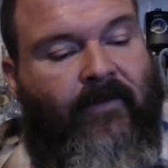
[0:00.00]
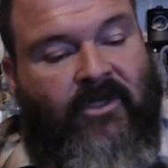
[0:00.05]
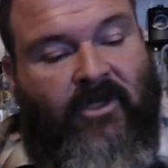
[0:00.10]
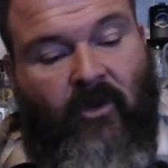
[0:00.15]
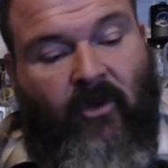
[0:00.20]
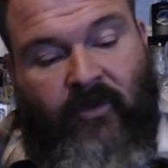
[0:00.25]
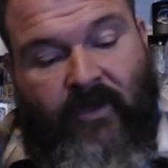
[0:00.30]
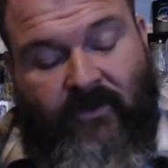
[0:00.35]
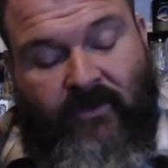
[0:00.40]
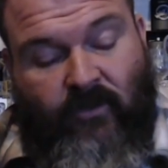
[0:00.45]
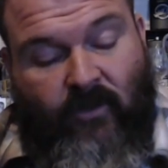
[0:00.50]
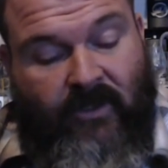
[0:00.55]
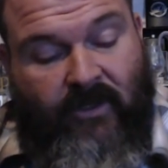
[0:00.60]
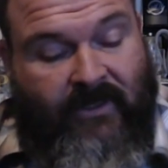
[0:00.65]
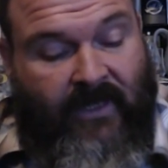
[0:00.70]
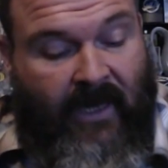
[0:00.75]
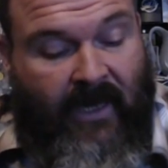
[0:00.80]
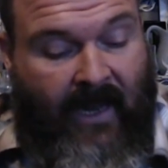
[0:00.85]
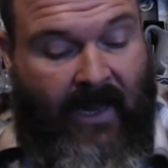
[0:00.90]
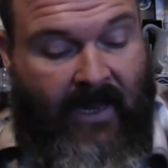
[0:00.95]
So this
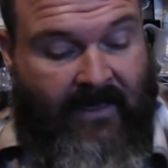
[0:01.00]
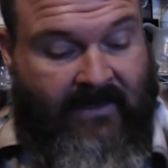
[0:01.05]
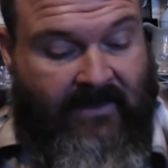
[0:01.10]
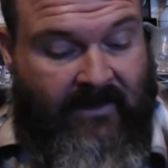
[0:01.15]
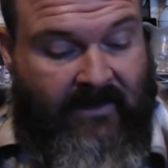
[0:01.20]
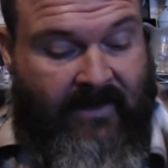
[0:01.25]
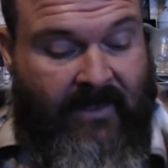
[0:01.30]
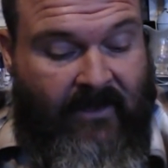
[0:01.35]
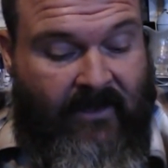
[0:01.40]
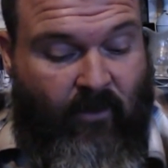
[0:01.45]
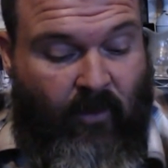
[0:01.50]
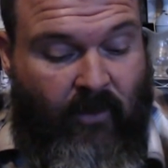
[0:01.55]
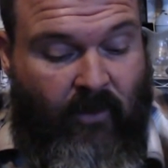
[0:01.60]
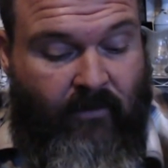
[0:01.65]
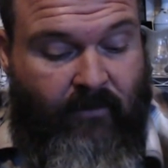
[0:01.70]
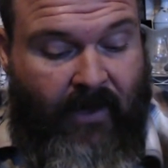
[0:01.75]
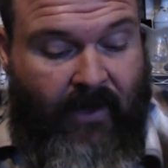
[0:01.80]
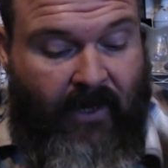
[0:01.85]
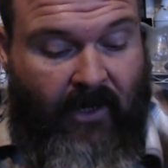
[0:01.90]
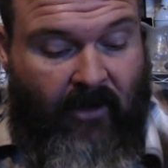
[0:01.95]
was an
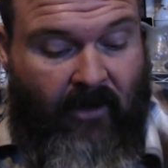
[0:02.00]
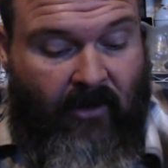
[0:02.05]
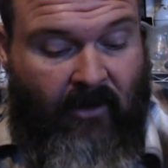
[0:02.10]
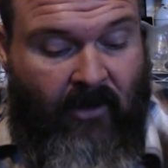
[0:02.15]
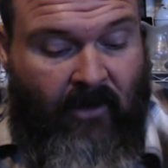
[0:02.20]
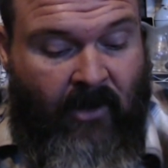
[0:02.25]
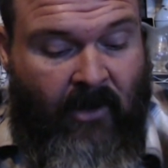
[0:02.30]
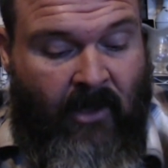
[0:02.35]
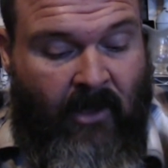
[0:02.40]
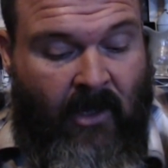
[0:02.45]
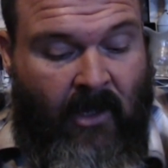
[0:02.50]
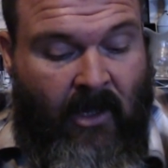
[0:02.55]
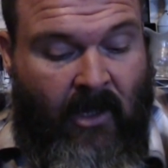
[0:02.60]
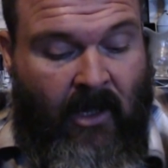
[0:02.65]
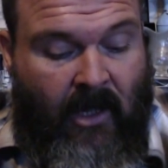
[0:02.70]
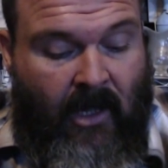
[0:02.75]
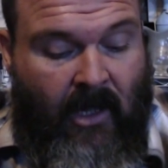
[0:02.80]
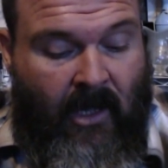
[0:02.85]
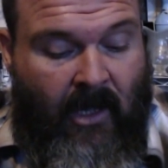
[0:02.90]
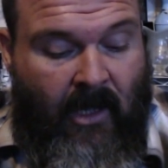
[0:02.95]
ex-Linkwood barrel.
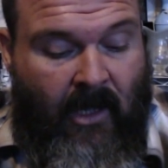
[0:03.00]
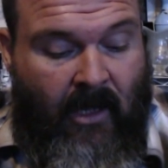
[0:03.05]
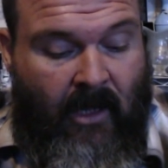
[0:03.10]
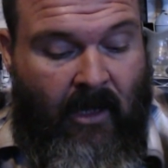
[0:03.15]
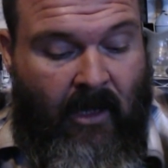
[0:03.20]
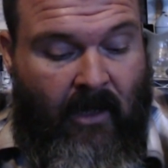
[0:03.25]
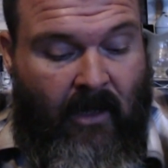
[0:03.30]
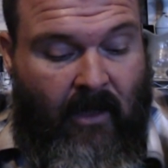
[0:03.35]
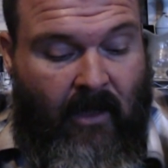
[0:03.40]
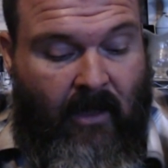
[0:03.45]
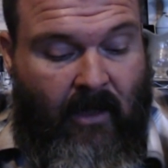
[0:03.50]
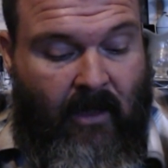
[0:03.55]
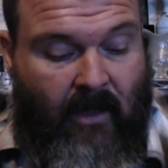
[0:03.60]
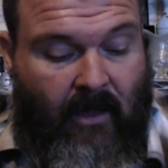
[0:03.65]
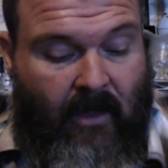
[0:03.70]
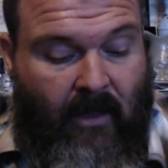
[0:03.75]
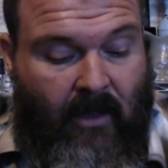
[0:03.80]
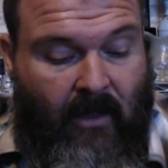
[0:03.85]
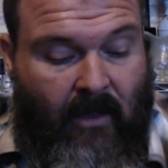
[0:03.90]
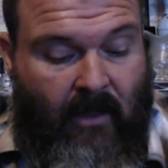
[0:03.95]

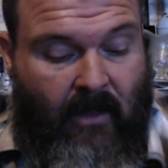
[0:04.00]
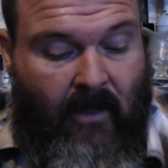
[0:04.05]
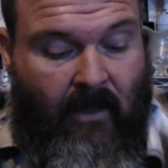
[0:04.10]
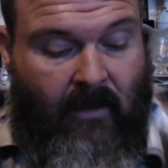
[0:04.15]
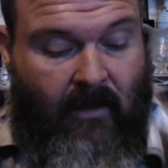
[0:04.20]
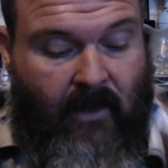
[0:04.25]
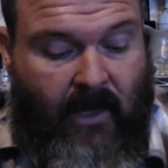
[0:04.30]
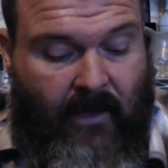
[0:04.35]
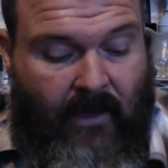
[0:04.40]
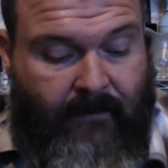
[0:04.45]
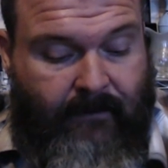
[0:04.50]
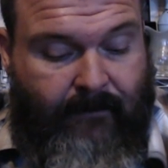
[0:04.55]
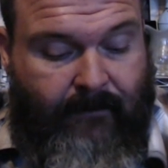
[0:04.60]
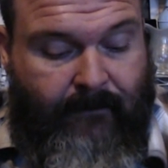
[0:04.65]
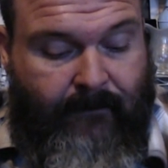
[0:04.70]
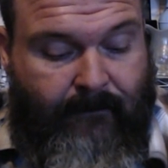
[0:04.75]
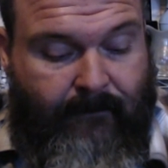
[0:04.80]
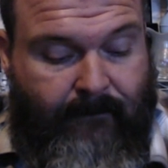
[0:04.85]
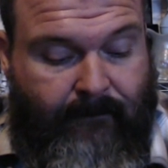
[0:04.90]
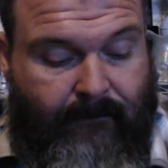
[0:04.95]
Yeah,
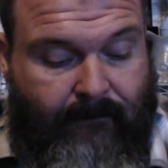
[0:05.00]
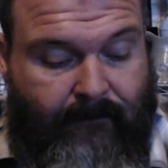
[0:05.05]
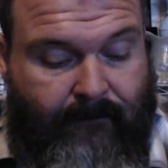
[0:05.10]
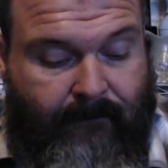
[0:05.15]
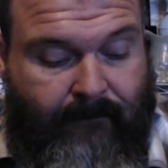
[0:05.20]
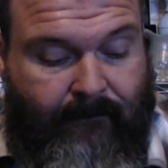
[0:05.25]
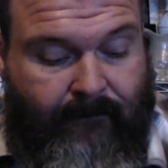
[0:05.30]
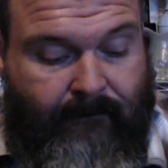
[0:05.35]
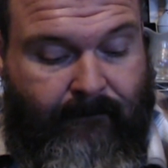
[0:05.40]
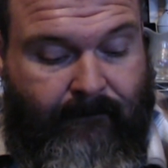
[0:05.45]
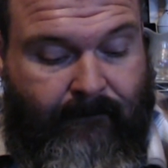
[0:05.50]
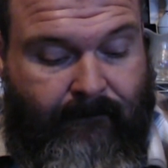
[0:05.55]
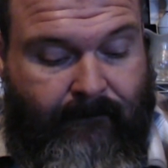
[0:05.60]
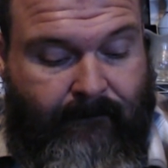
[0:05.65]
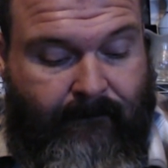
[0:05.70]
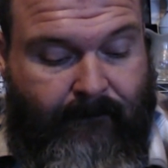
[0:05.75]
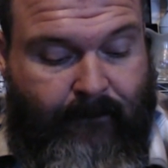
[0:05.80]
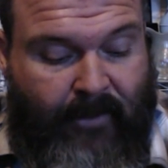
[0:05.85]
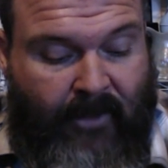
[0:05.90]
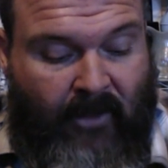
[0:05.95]

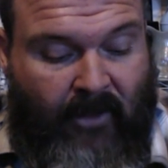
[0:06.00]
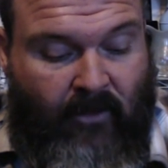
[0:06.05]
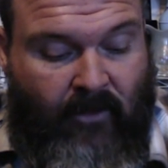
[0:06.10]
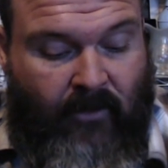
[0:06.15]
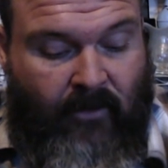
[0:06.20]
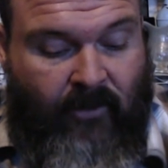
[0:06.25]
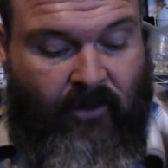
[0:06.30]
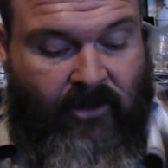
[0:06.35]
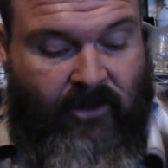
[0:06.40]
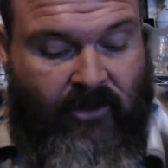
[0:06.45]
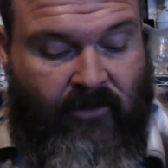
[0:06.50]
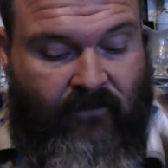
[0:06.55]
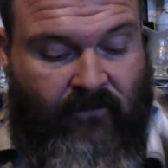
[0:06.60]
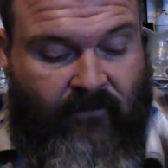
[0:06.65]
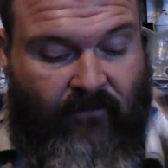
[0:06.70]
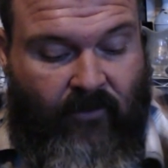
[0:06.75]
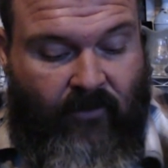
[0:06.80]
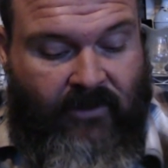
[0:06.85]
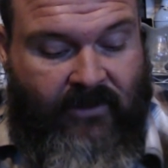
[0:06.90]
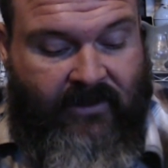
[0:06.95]
barrel number
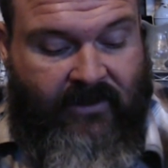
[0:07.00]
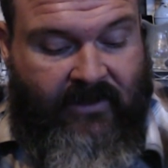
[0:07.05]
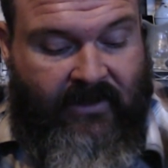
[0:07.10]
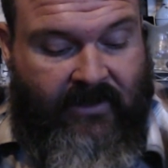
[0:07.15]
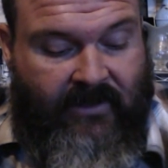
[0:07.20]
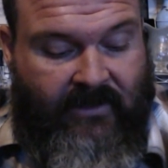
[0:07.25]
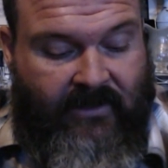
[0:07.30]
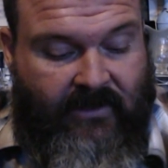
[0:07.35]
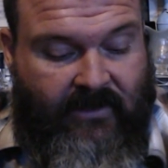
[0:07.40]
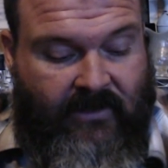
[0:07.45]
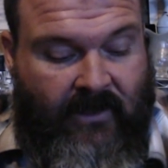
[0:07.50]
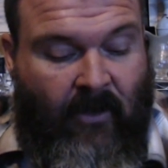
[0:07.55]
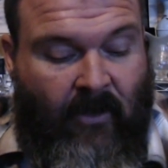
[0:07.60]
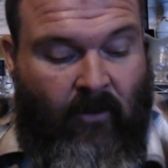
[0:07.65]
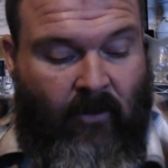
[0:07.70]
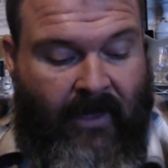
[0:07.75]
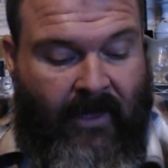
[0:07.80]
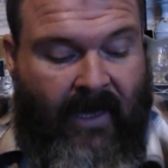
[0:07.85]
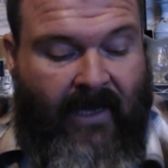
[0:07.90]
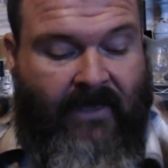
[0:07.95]
246.
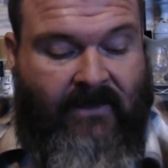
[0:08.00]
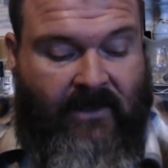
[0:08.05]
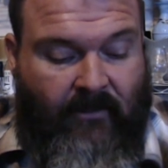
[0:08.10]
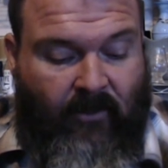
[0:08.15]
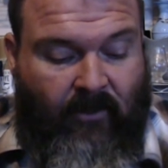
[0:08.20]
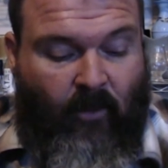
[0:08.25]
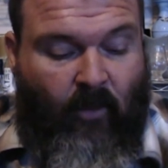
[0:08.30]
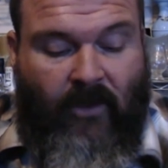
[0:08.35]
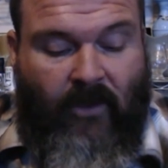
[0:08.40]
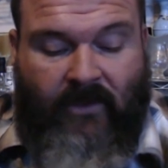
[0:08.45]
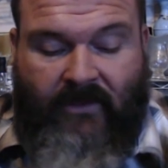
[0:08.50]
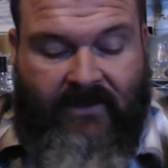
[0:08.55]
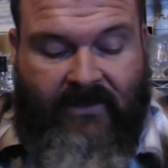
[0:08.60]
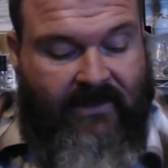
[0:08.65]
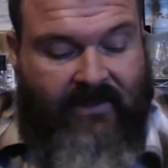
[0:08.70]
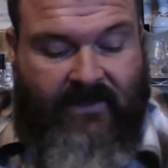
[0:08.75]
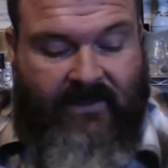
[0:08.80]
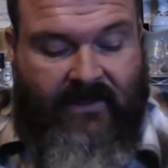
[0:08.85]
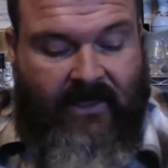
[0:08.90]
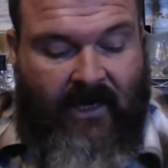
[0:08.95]
No, cask number
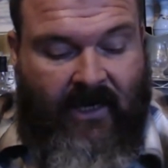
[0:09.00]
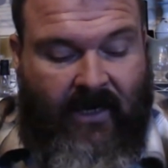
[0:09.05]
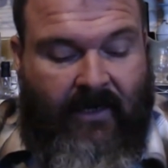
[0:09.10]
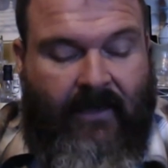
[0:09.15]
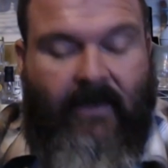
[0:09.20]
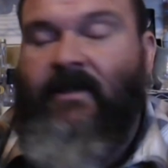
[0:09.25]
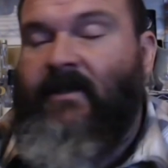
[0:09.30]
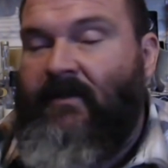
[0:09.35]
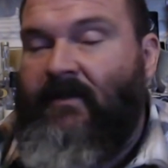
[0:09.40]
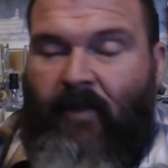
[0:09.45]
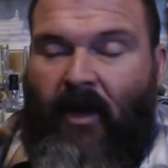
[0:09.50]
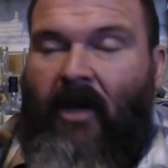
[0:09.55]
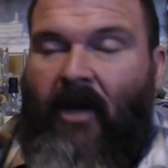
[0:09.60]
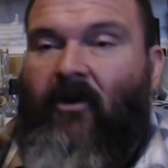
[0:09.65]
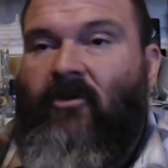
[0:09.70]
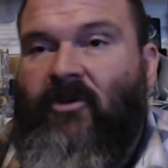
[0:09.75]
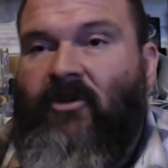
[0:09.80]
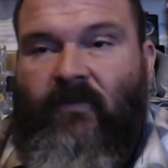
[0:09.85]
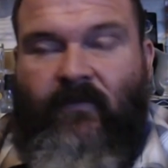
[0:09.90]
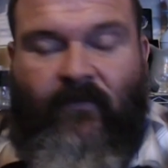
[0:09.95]
169. This is
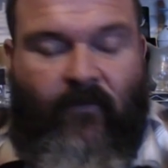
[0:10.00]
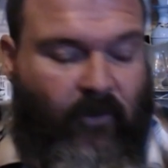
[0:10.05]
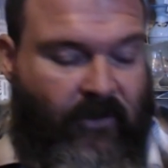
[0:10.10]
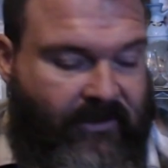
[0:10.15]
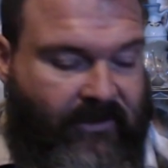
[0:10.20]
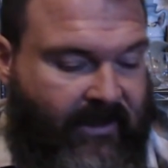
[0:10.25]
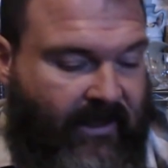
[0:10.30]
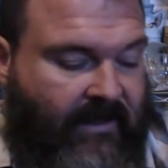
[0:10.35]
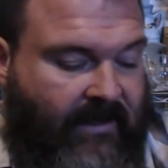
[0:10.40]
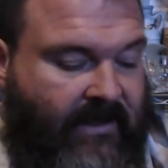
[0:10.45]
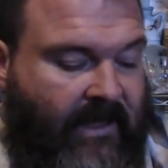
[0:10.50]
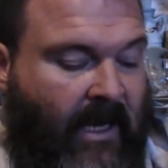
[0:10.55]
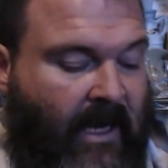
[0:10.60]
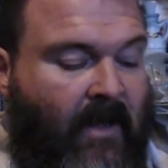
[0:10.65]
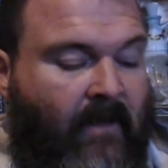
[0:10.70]
bottle 246.